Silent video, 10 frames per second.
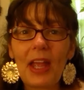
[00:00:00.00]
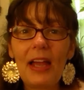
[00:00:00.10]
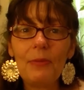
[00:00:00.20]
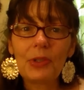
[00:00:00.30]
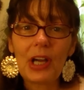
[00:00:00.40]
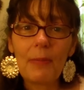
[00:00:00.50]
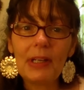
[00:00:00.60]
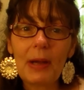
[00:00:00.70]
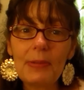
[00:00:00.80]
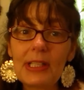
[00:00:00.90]
And we're
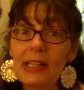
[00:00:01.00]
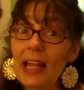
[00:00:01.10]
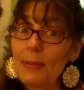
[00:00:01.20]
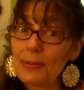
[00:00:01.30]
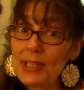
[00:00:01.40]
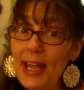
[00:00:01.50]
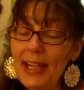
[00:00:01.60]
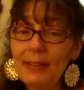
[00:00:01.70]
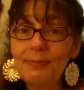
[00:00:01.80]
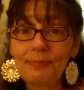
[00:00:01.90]
coming up to Labor Day.